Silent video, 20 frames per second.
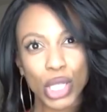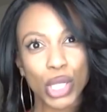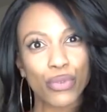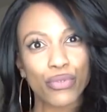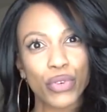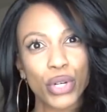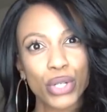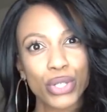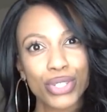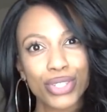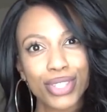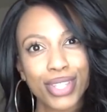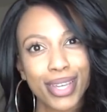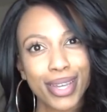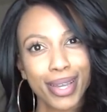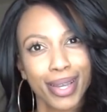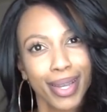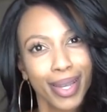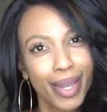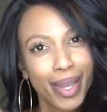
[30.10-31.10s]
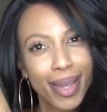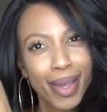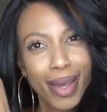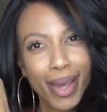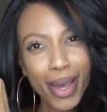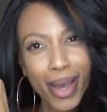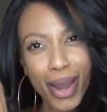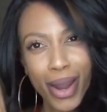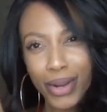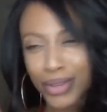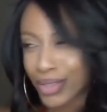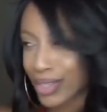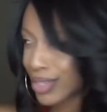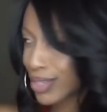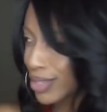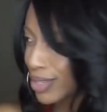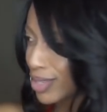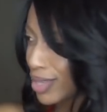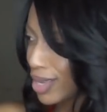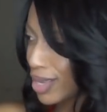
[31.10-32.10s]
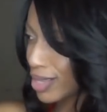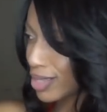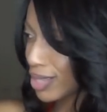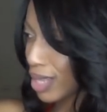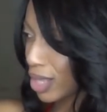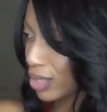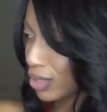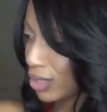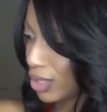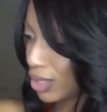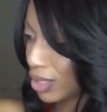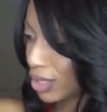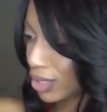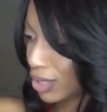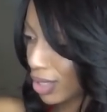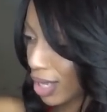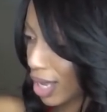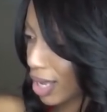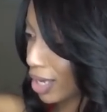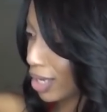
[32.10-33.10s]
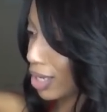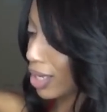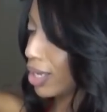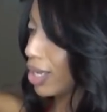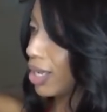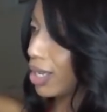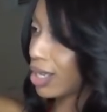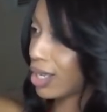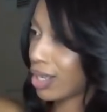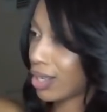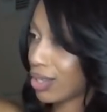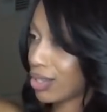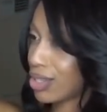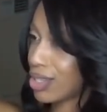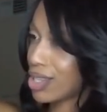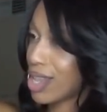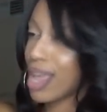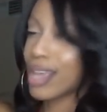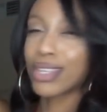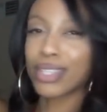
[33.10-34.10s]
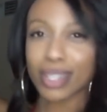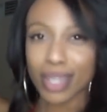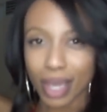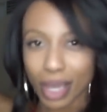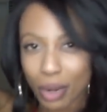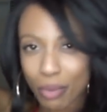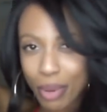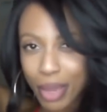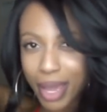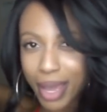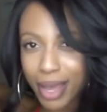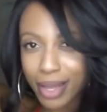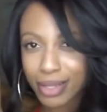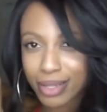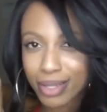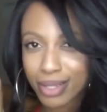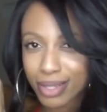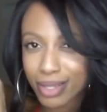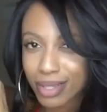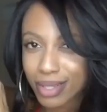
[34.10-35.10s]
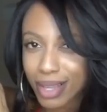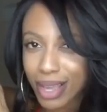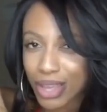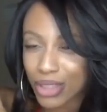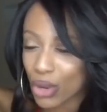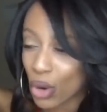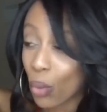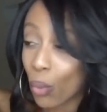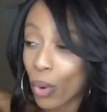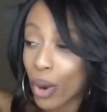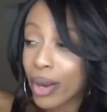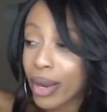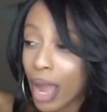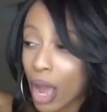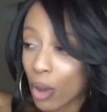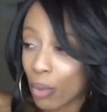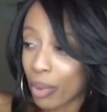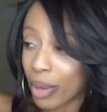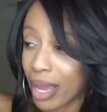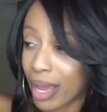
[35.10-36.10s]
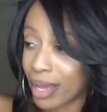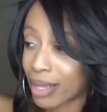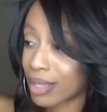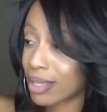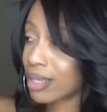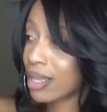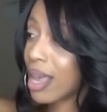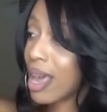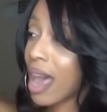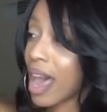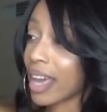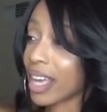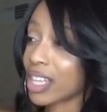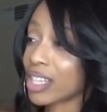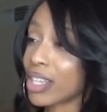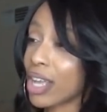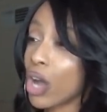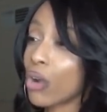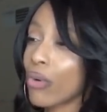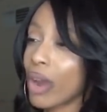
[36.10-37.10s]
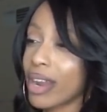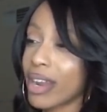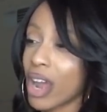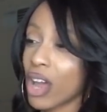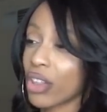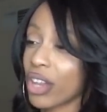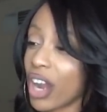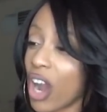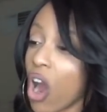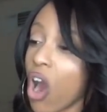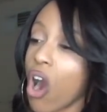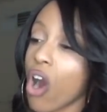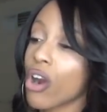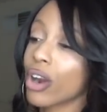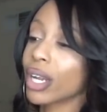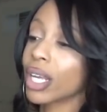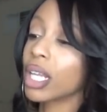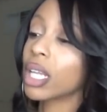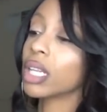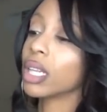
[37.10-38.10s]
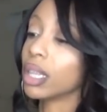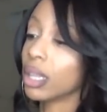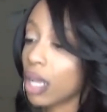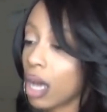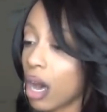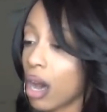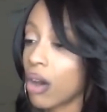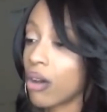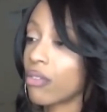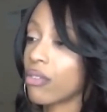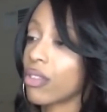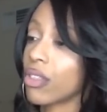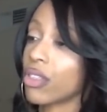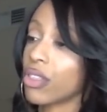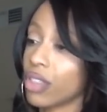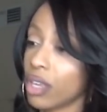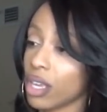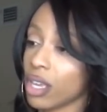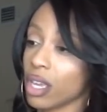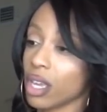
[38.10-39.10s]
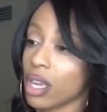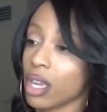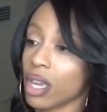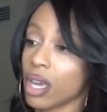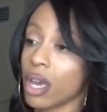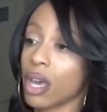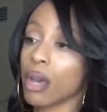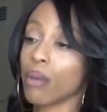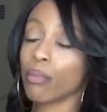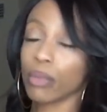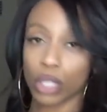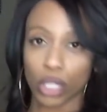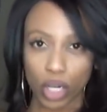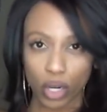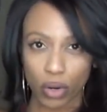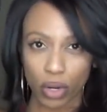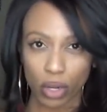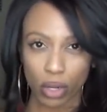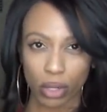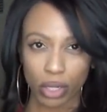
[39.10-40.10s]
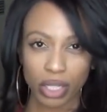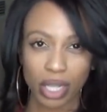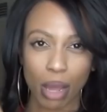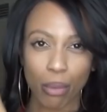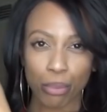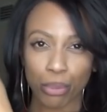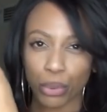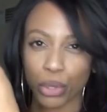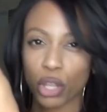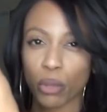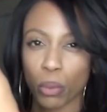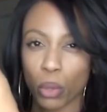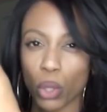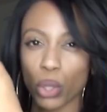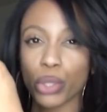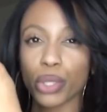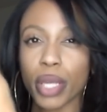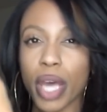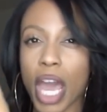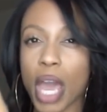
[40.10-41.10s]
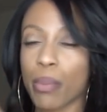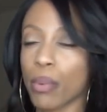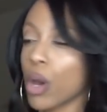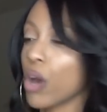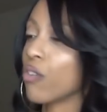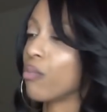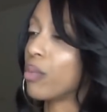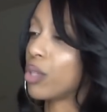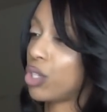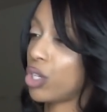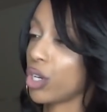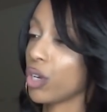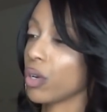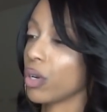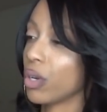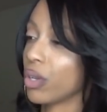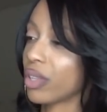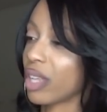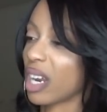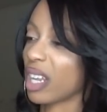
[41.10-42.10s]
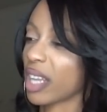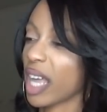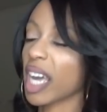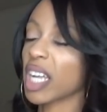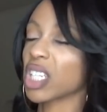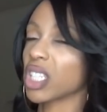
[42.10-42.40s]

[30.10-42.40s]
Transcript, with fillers: So the first thing are these things that look like snakeskin pants, and they're workout pants. I can tell right now that I already love the material. It's that breathable type of material that I like.